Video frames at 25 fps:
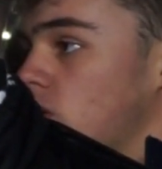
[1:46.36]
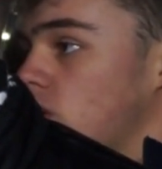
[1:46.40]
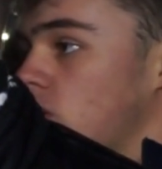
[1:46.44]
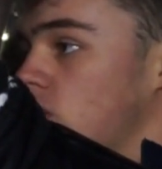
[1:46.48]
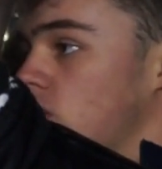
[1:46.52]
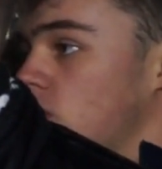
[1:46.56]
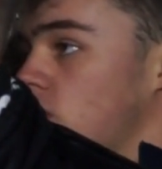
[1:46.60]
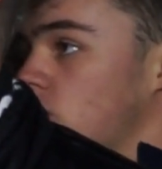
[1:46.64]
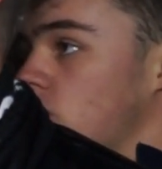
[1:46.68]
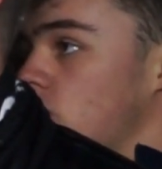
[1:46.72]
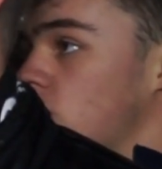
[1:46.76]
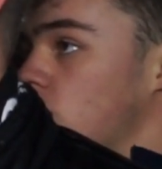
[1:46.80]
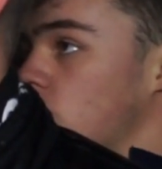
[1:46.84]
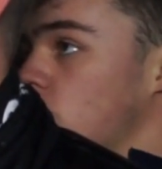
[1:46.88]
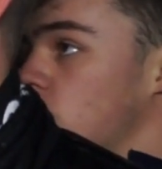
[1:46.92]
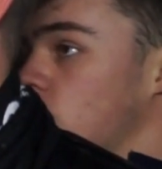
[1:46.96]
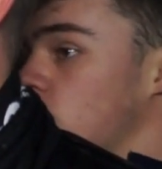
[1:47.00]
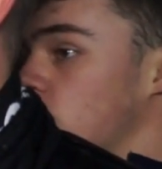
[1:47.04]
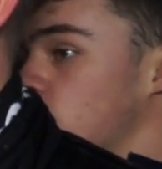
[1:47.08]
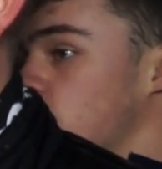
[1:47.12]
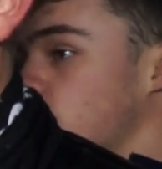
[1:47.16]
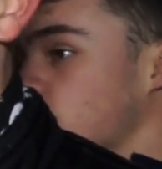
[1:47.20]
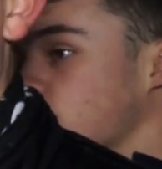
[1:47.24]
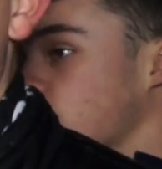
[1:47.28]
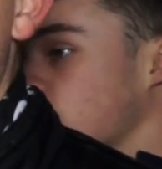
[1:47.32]

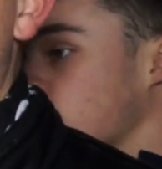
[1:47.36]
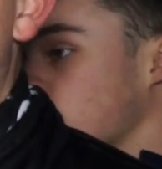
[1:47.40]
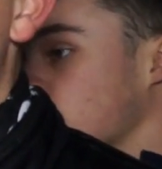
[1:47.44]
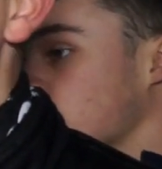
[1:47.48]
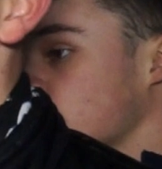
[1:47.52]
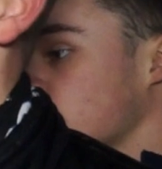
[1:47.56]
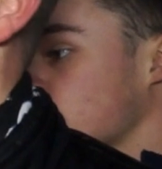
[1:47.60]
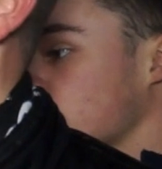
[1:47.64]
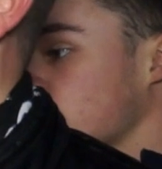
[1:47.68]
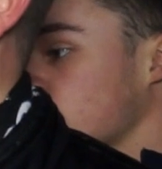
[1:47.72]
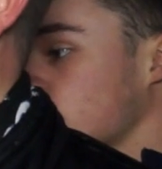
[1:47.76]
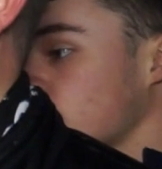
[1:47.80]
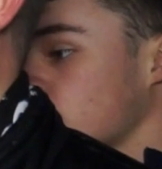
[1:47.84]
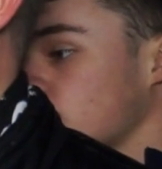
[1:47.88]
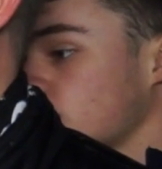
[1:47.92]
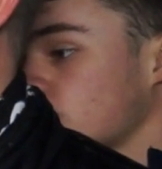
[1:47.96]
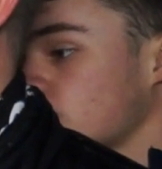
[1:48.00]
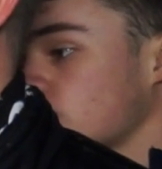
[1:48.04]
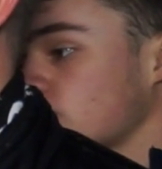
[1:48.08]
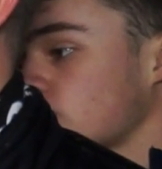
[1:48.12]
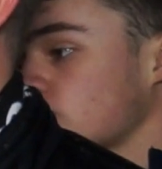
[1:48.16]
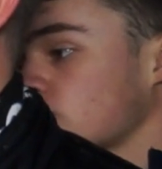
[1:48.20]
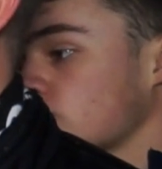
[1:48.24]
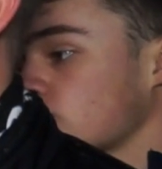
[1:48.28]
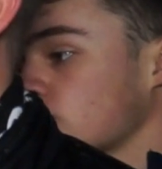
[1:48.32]

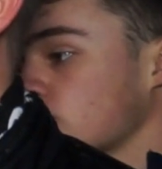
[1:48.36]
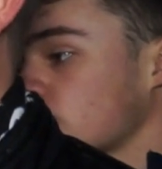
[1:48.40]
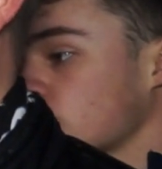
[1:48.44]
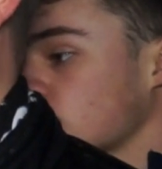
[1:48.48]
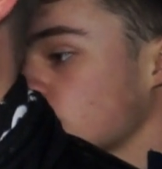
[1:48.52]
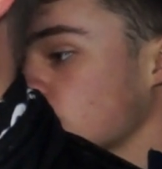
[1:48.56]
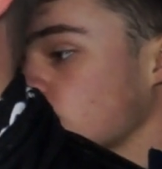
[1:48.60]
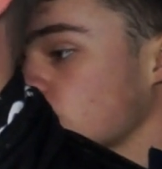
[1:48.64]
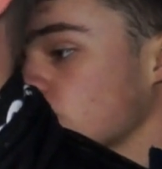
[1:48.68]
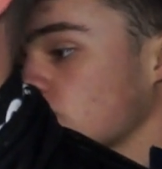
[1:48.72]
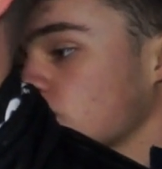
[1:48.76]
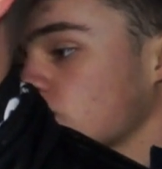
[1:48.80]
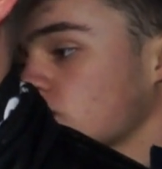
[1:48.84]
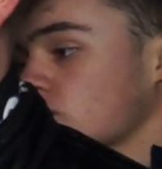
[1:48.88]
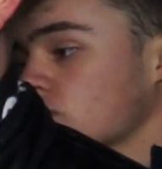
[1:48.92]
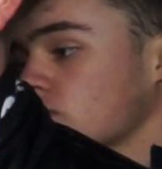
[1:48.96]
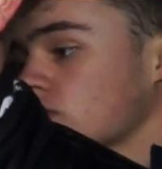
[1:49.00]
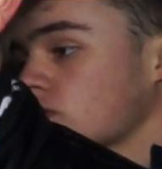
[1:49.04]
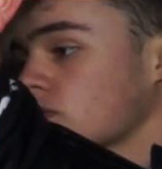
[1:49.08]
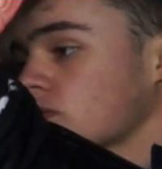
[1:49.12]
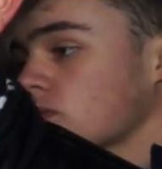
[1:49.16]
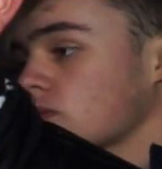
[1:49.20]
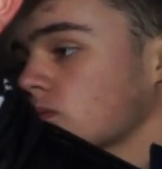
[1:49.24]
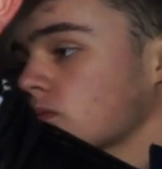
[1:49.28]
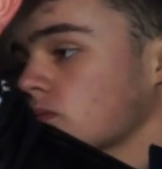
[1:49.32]

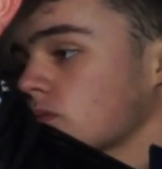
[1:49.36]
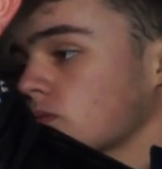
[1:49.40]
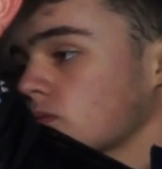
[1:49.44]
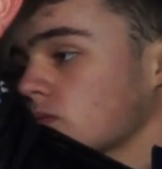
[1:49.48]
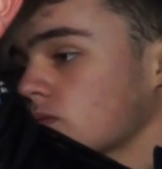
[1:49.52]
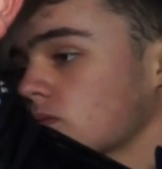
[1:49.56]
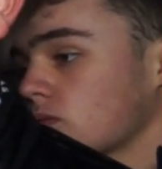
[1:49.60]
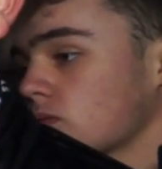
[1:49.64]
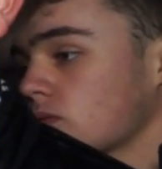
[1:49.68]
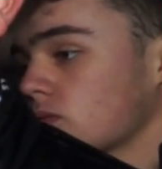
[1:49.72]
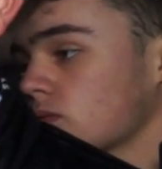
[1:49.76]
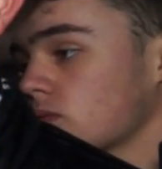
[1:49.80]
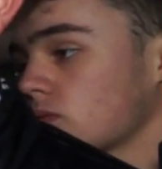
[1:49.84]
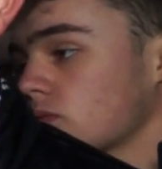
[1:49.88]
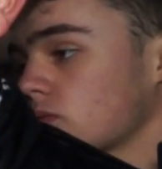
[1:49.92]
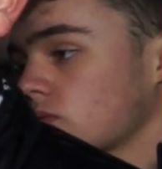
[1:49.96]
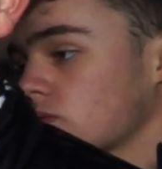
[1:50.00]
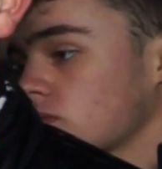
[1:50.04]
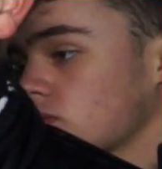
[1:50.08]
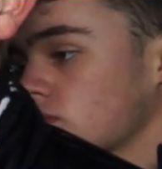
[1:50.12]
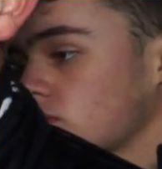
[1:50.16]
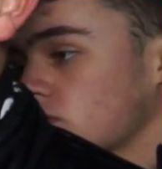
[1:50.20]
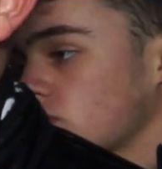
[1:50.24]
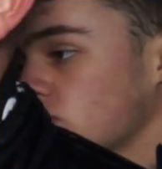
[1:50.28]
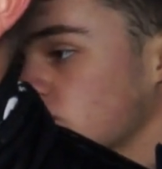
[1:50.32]

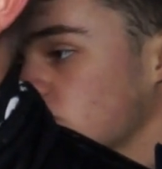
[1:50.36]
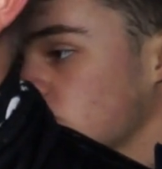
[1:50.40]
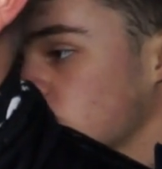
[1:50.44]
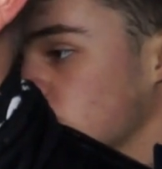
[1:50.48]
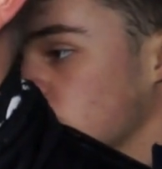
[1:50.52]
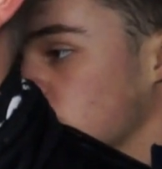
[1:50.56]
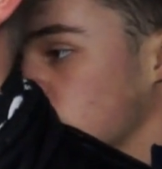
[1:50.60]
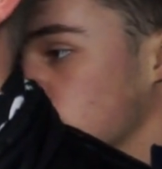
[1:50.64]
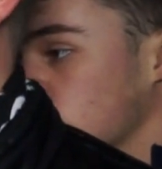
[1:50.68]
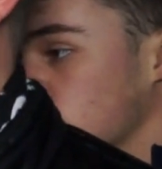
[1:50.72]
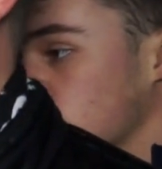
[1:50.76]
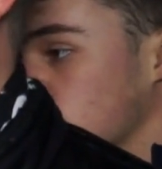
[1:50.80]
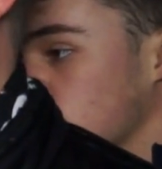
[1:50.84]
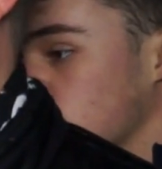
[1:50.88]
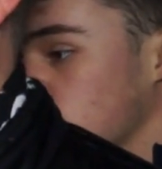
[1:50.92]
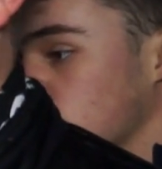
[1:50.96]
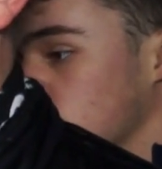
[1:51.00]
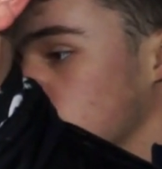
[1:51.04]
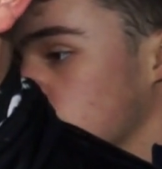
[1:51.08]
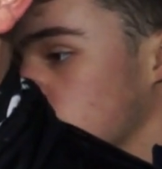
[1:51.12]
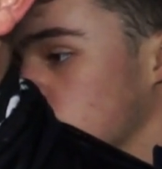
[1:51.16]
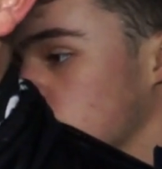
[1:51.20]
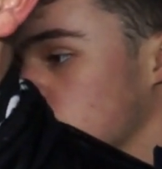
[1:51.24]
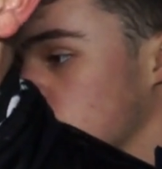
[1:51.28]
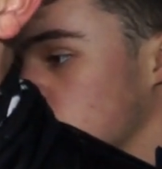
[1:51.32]

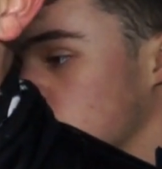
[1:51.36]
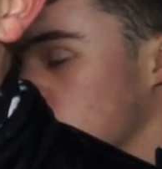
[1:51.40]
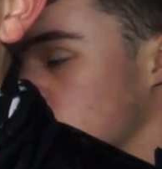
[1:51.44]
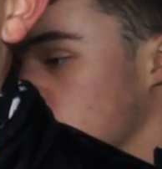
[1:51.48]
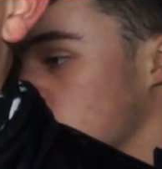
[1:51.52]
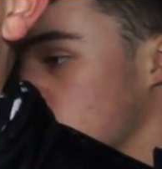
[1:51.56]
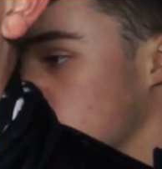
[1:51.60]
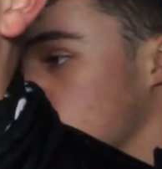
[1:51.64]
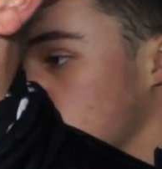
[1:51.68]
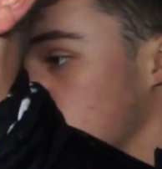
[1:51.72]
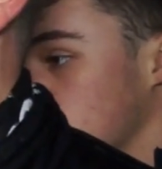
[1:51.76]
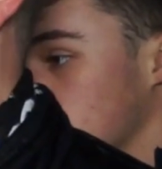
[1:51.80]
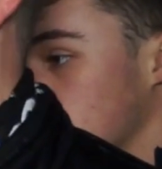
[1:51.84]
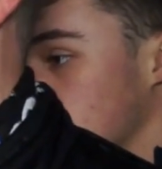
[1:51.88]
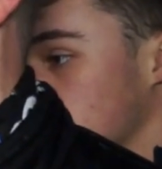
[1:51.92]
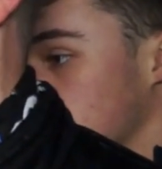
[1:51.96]
This person isn't speaking.